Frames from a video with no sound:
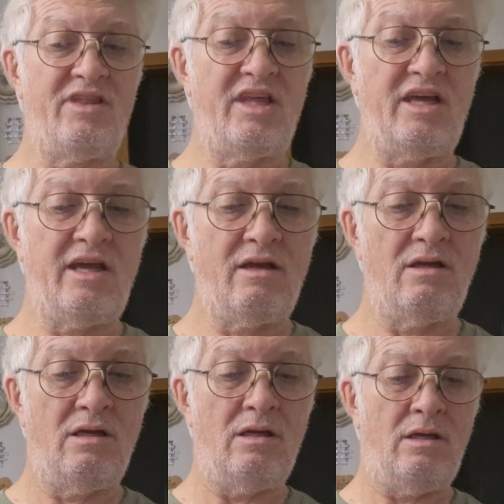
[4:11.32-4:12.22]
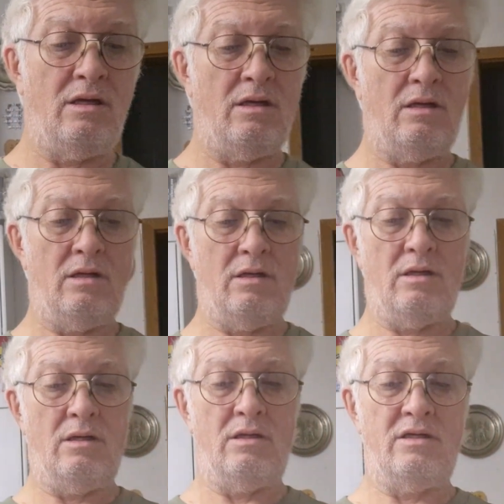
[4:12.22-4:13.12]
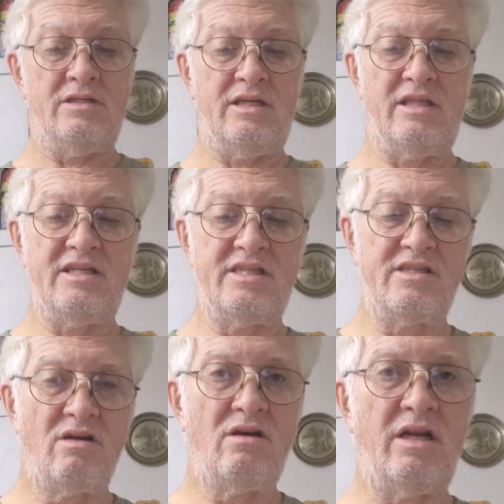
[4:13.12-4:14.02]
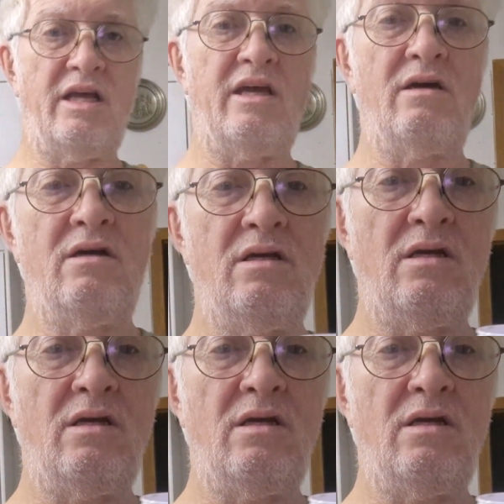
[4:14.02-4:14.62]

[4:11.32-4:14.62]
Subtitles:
thing. See, this is on a,